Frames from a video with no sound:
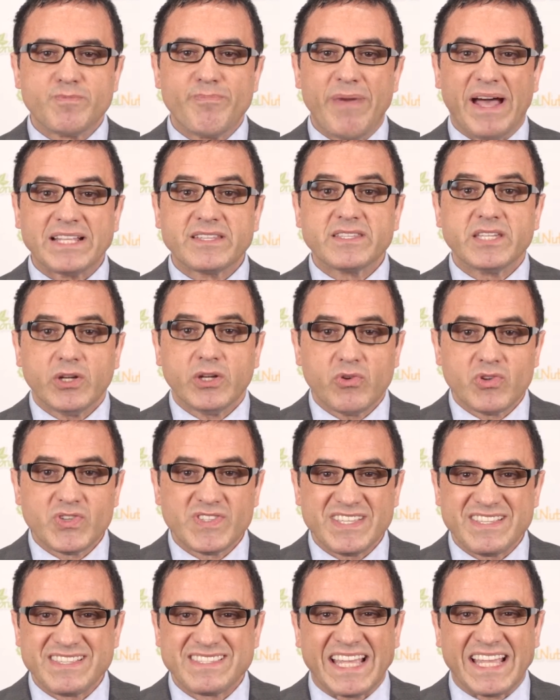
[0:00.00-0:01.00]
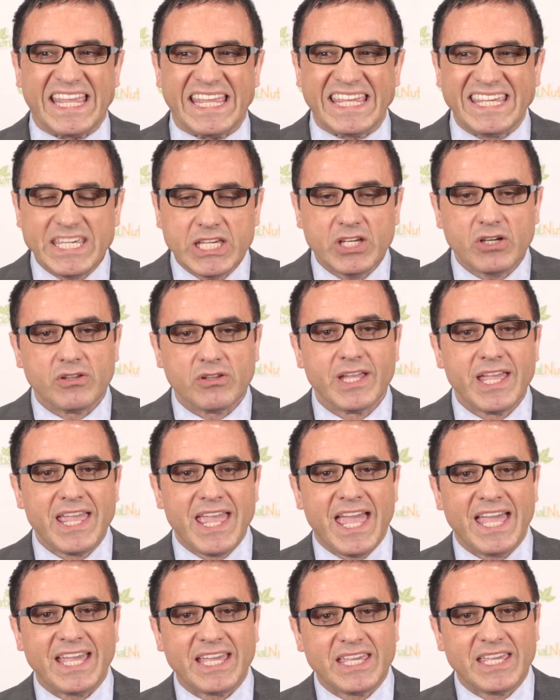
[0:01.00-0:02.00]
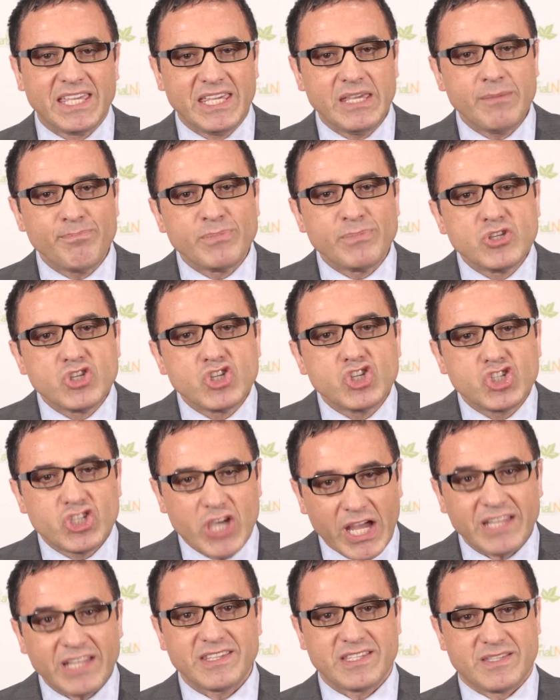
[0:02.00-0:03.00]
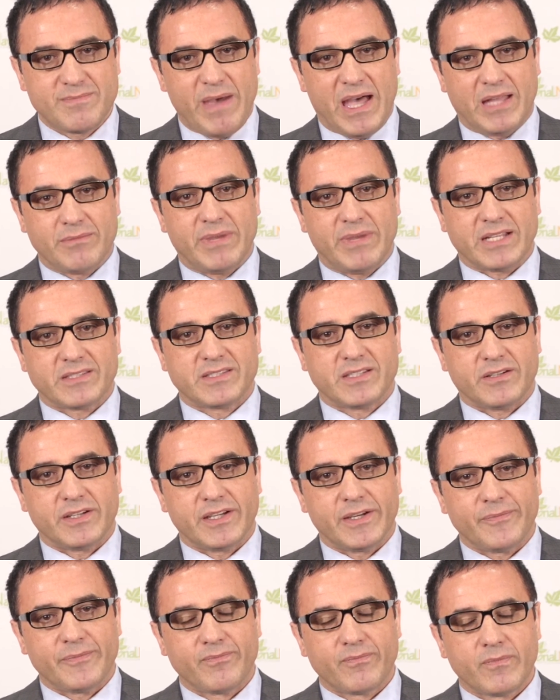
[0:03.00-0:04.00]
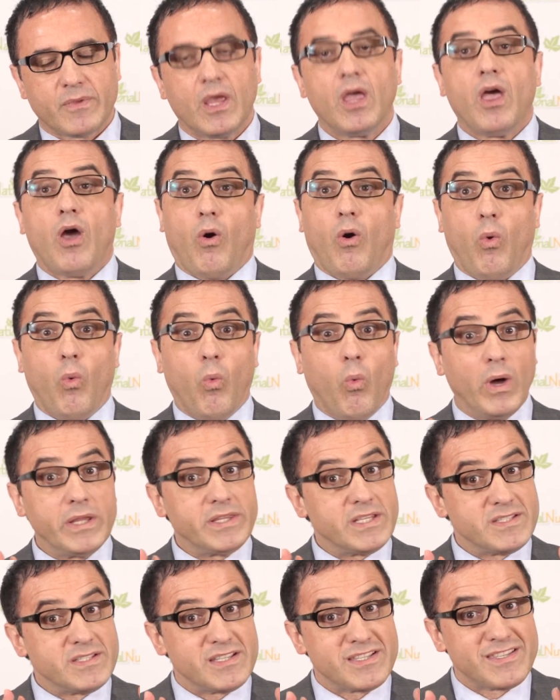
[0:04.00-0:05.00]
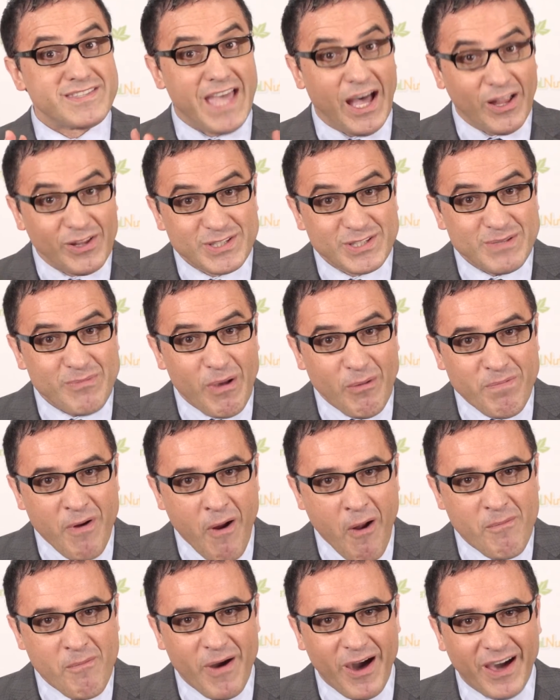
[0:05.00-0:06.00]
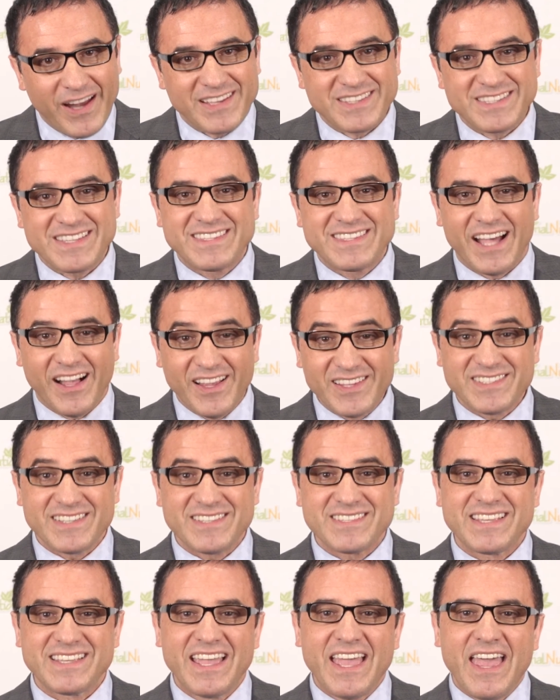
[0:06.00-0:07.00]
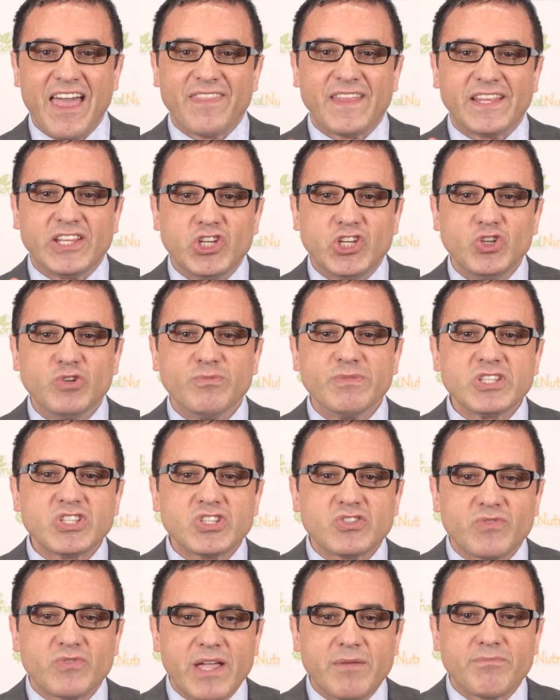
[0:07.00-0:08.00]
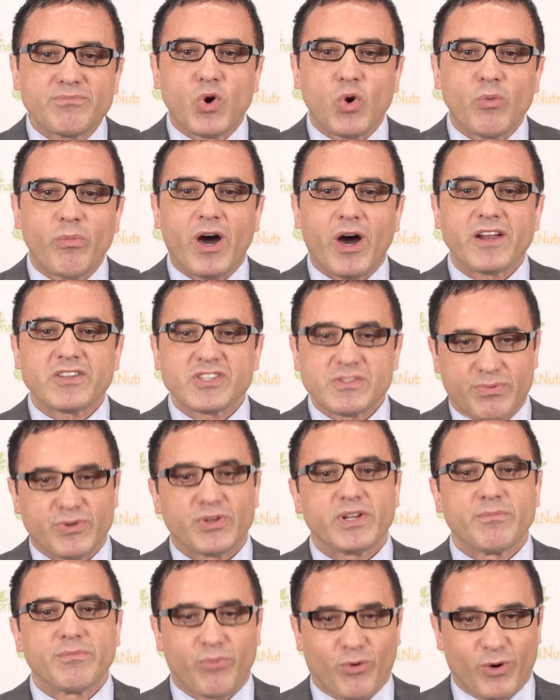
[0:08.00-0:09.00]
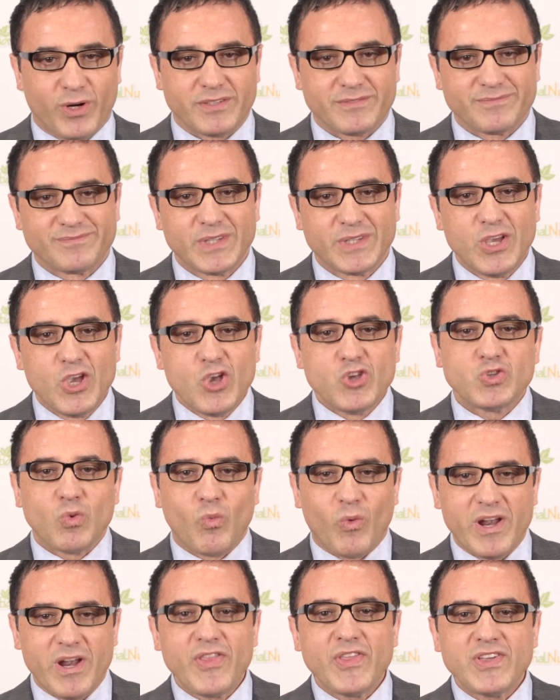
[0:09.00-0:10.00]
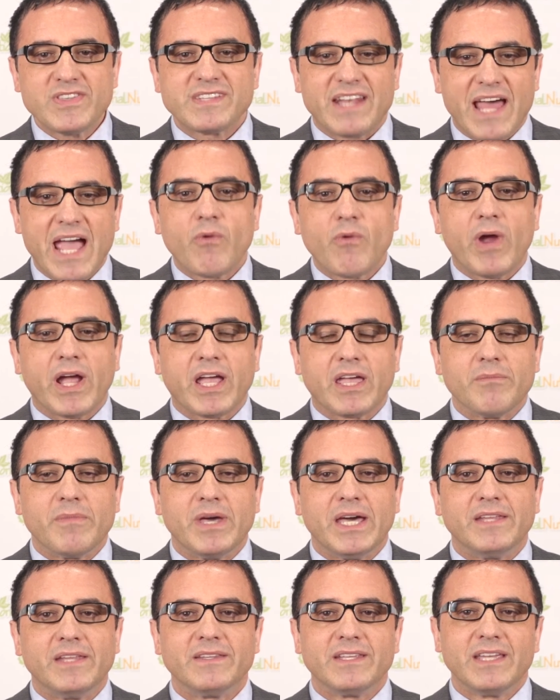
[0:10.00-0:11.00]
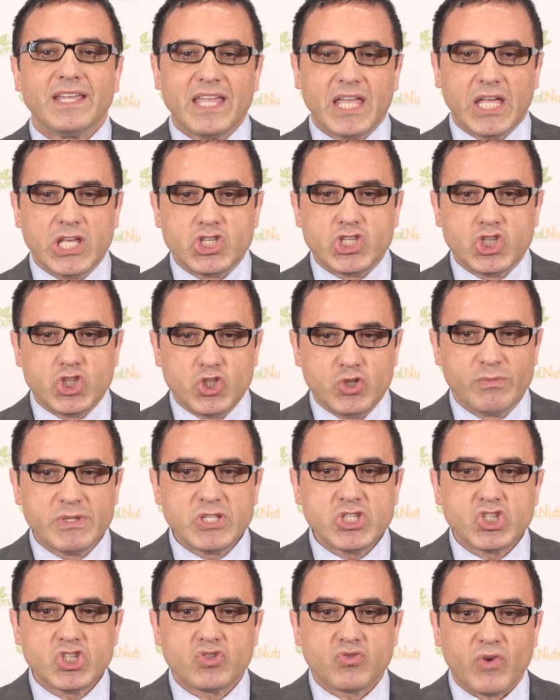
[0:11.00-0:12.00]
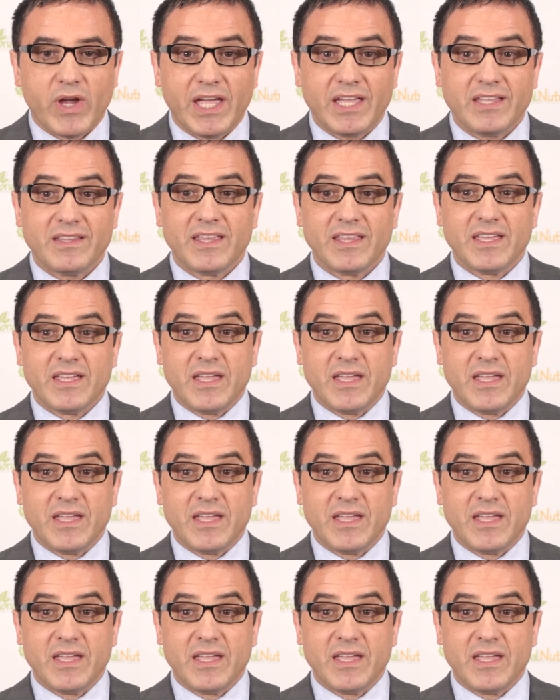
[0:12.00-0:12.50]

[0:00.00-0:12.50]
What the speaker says: bacteriocins that kill and keep in check these bad bacteria. What does this tell us about probiotics? It tells us that human strain probiotics are pretty important. So one of the things that I recommend is human strain